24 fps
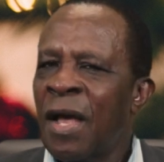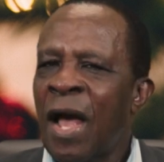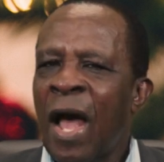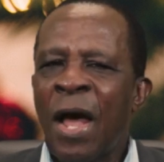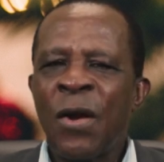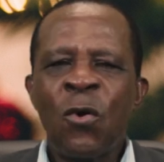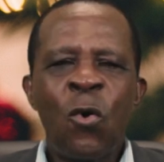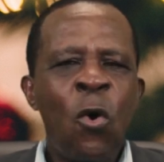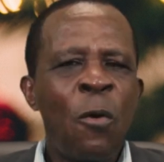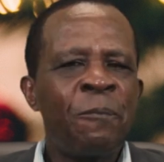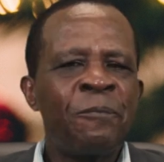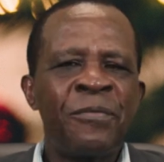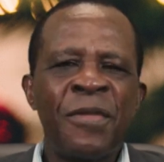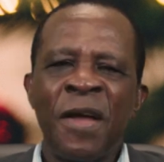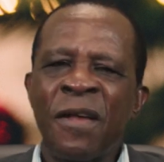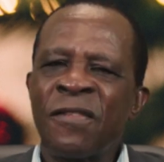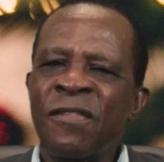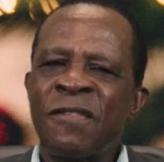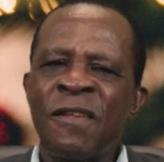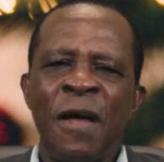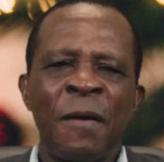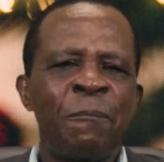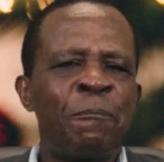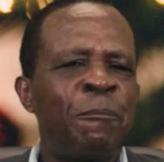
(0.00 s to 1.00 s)
And hope
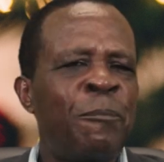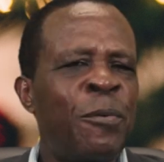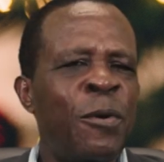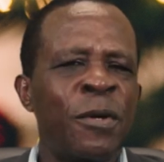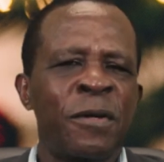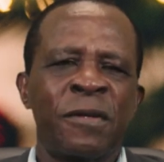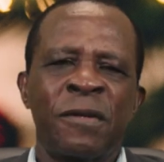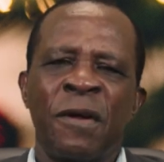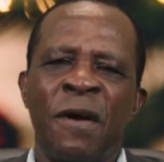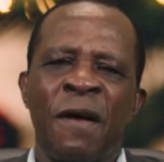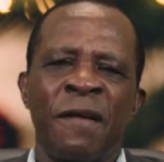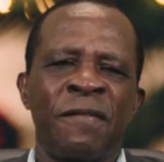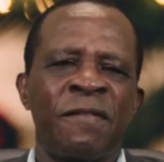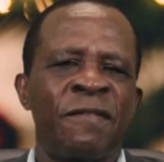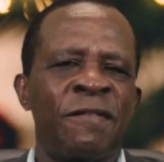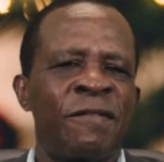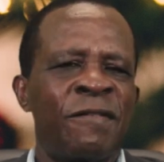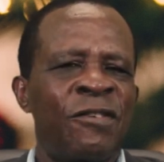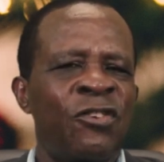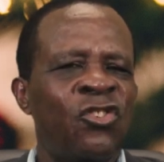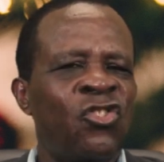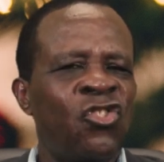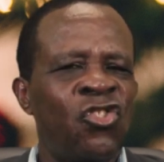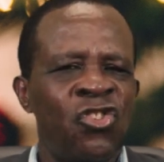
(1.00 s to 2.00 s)
does not put us
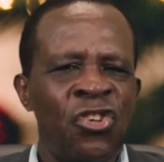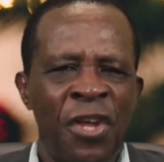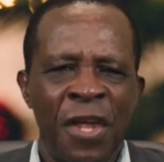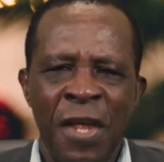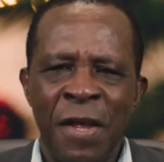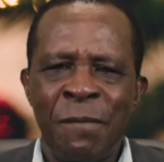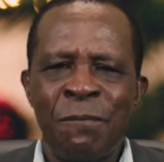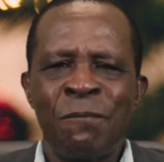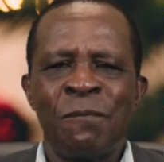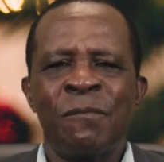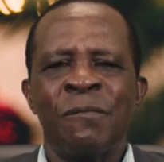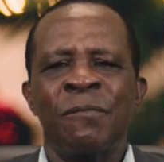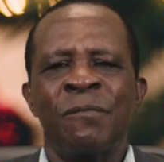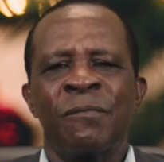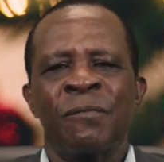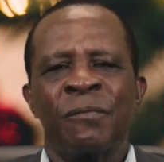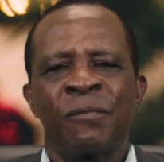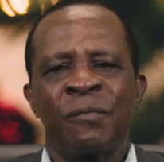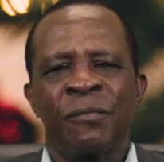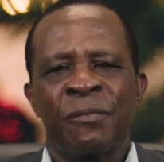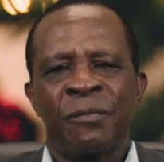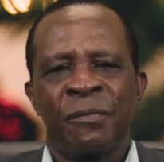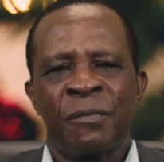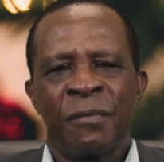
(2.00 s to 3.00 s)
to shame,
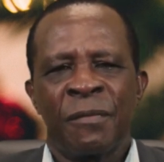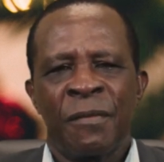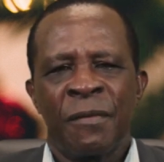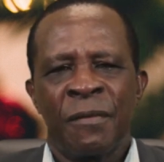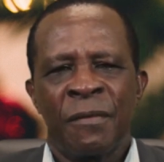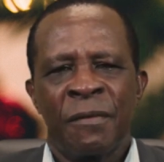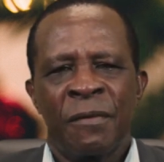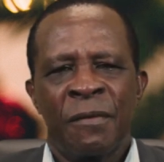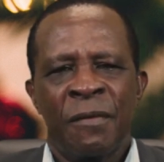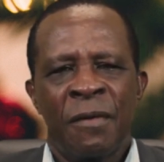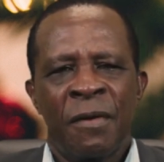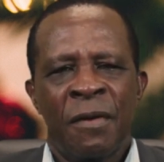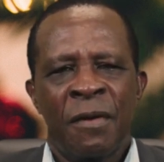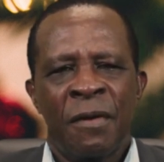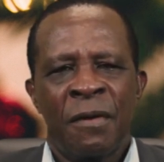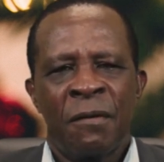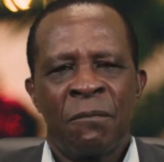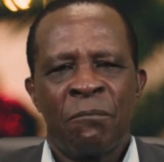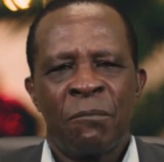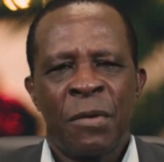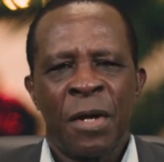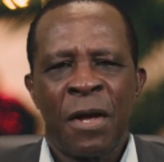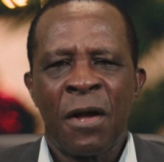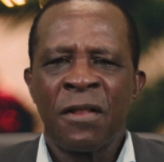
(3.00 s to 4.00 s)

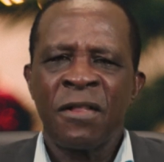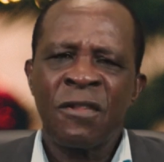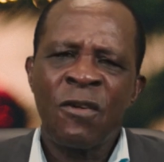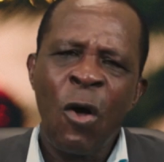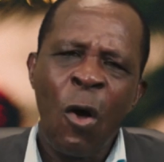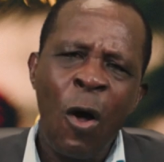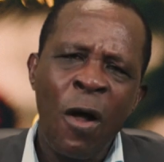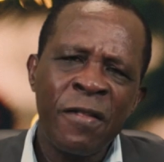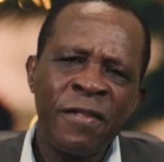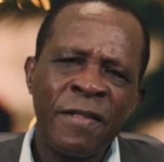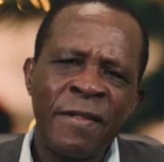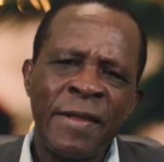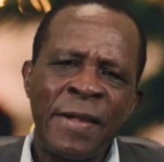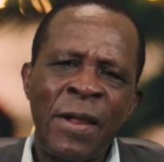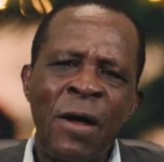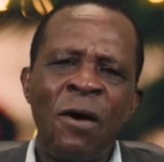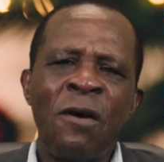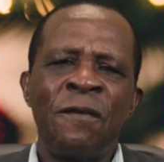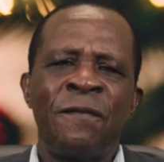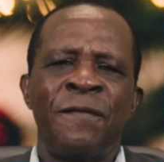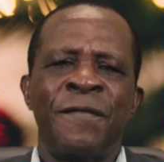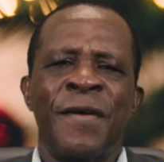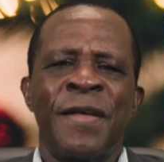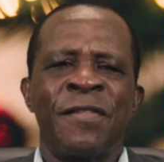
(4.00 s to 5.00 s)
because God's
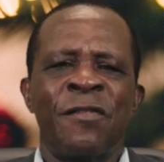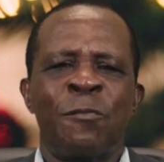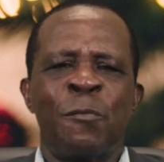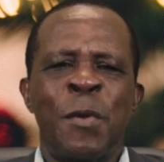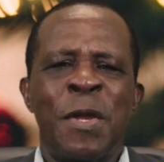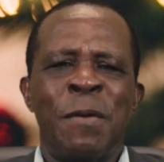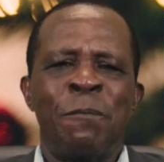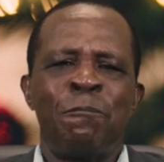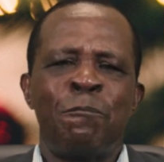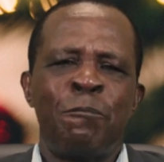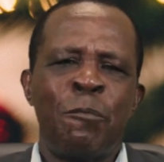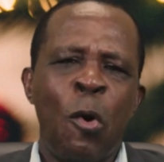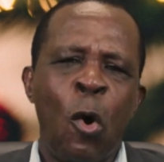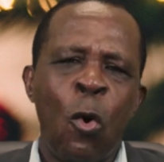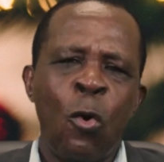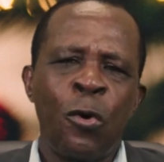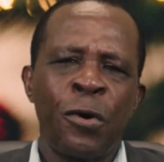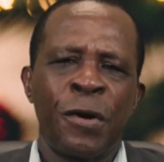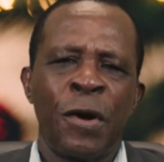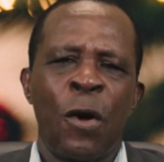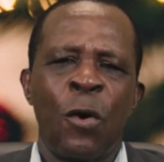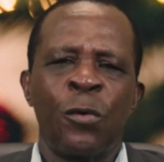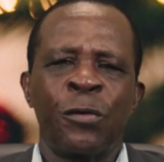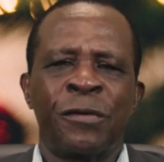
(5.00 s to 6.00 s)
love has been
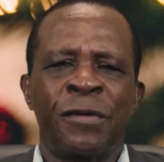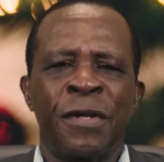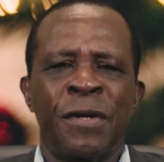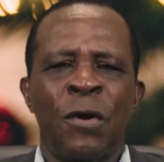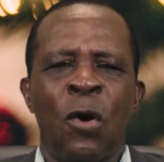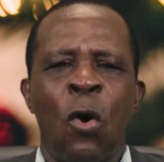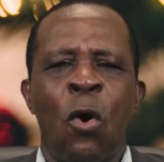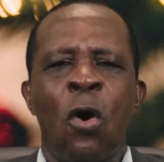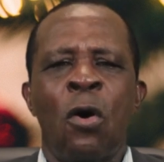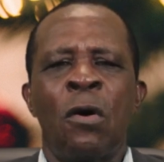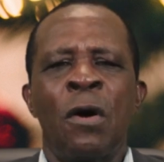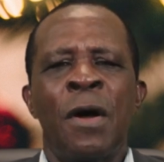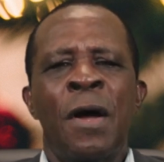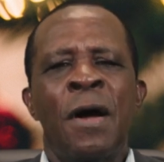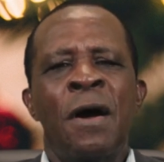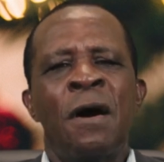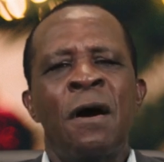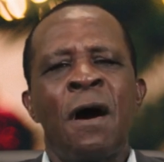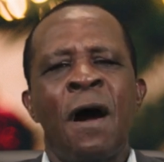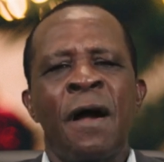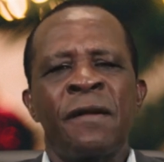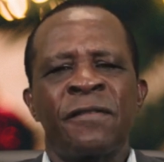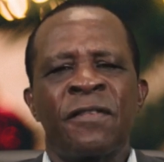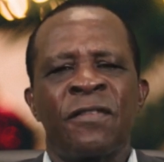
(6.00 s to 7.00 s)
poured out in our
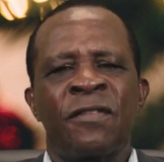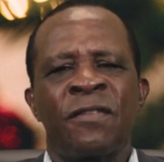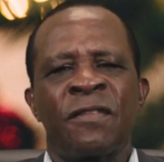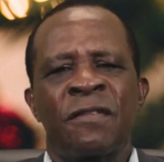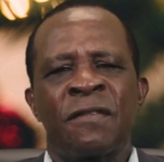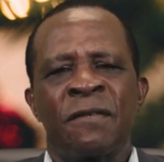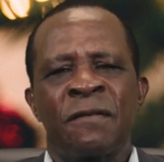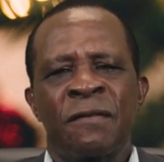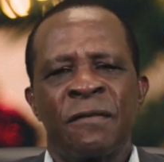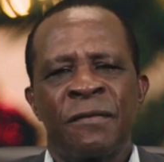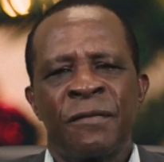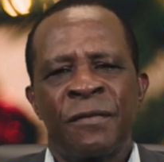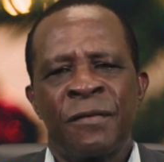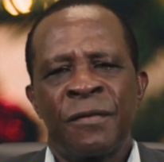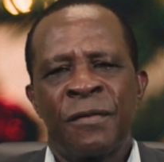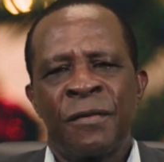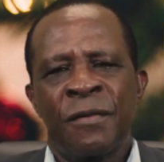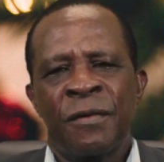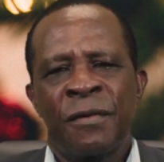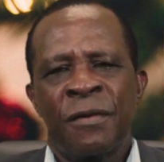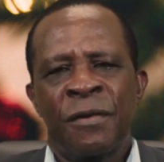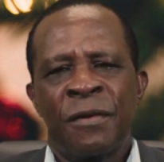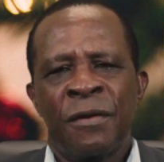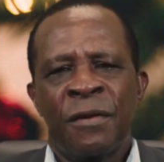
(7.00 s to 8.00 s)
hearts
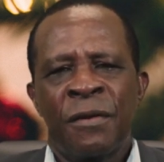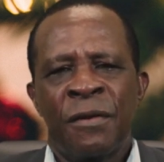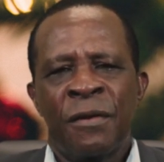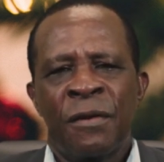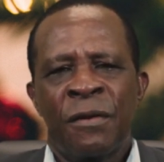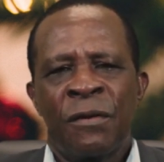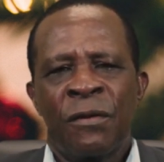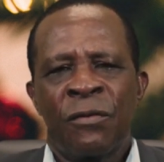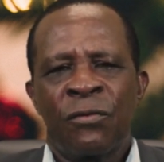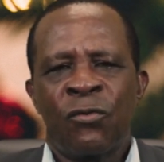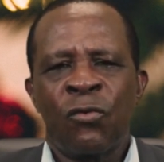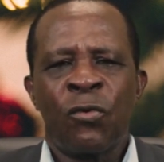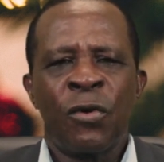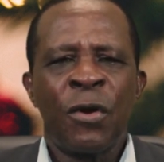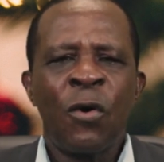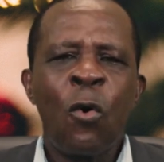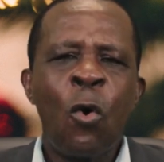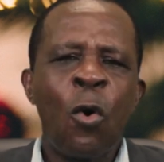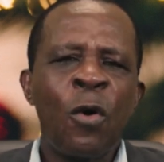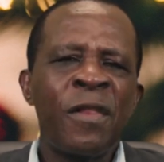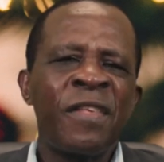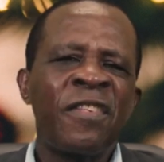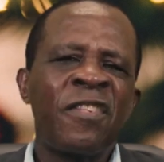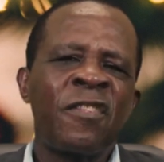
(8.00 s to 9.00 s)
through the
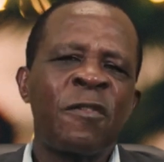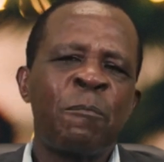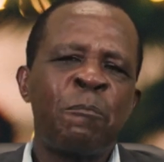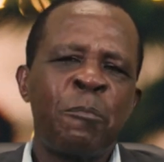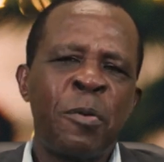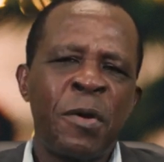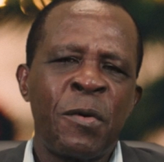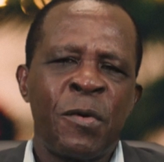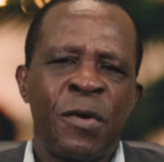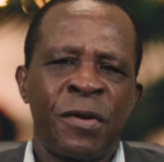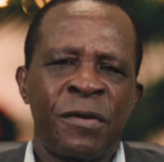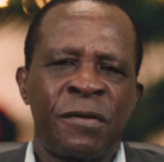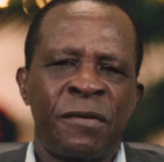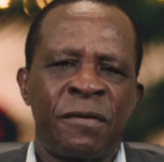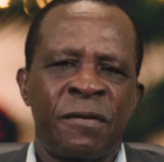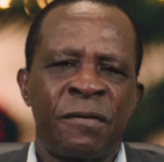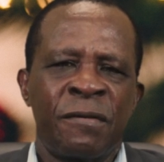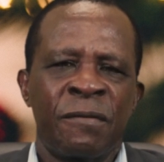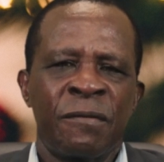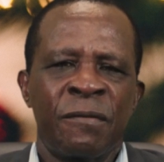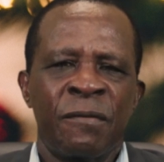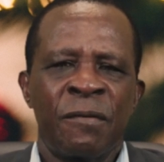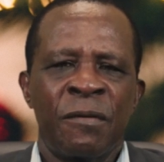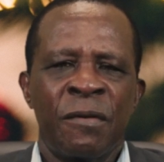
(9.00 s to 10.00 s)
Holy Spirit
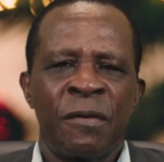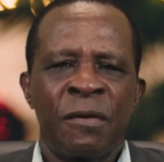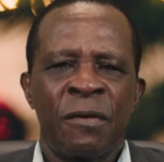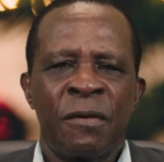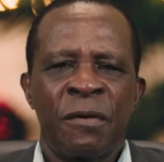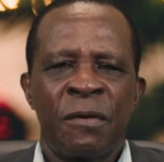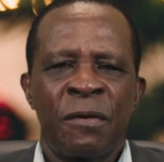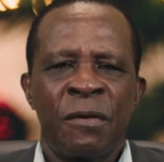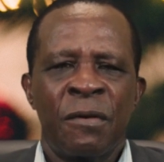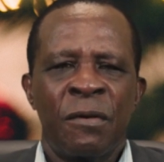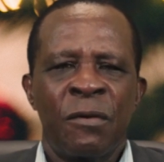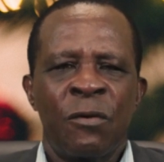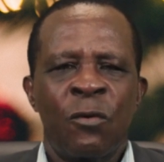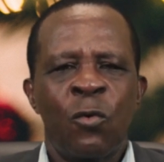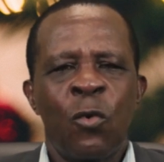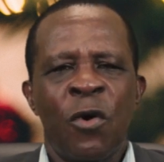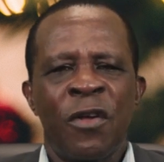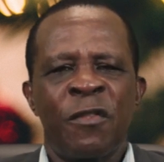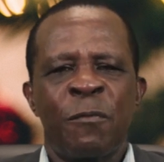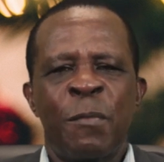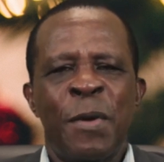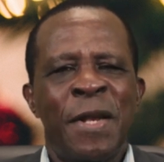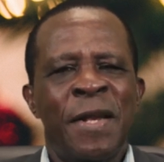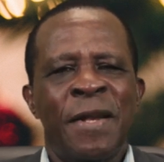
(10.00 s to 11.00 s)
who
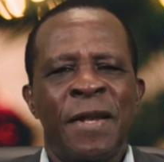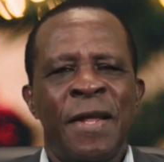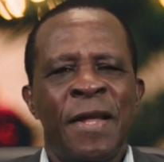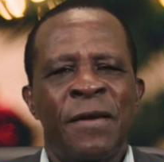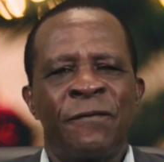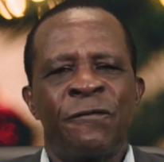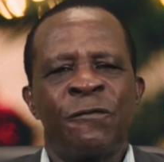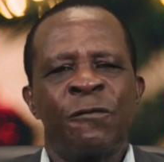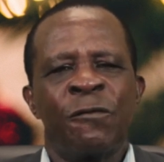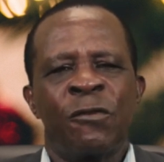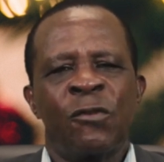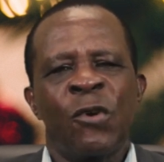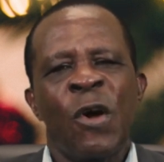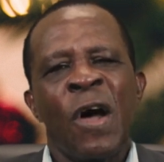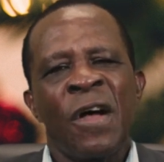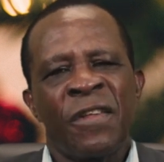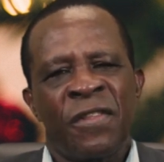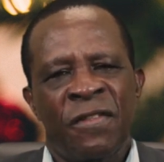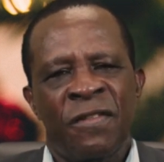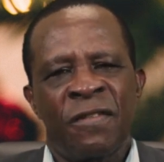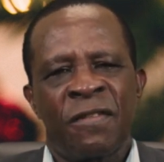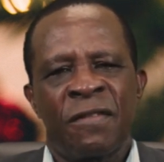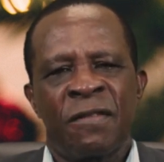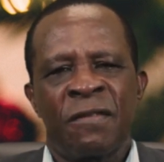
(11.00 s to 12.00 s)
has been given to
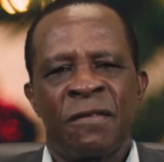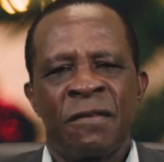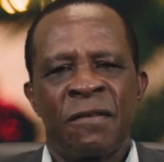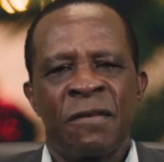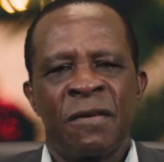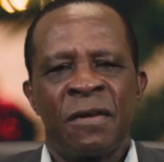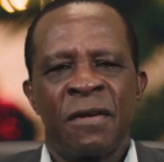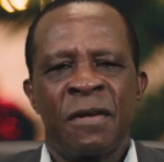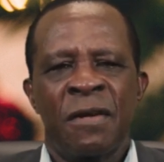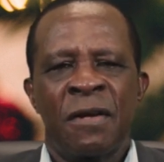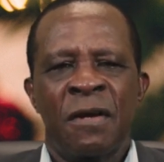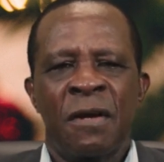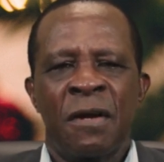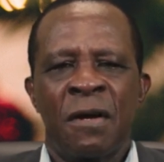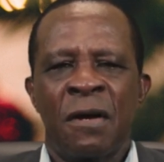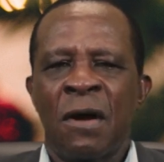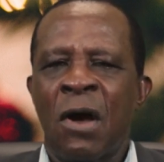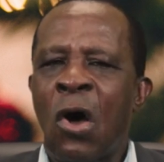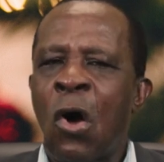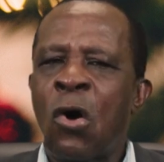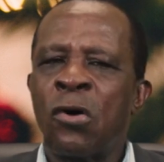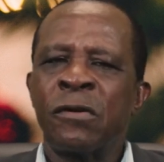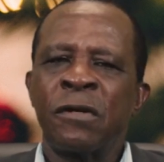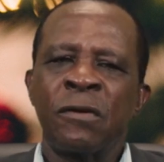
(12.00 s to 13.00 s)
us,"
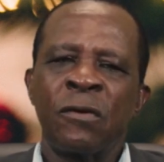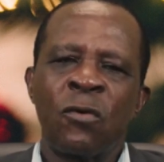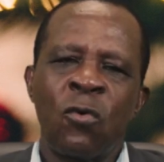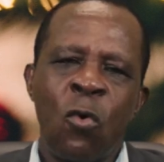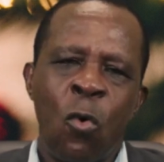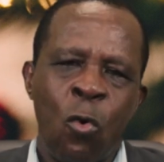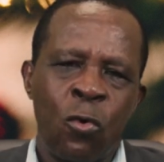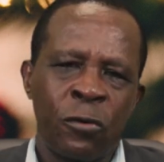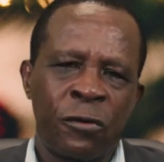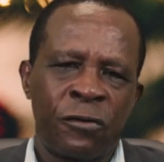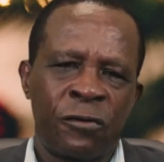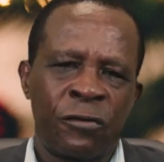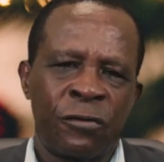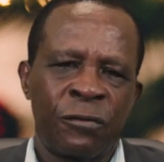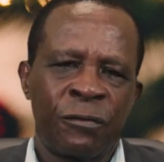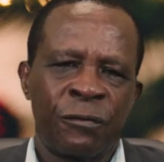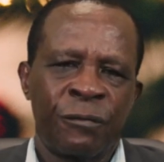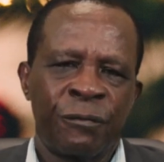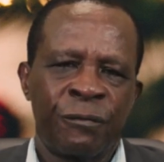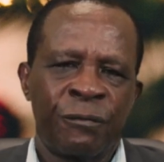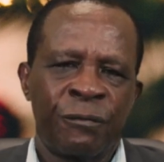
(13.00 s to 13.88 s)
unquote.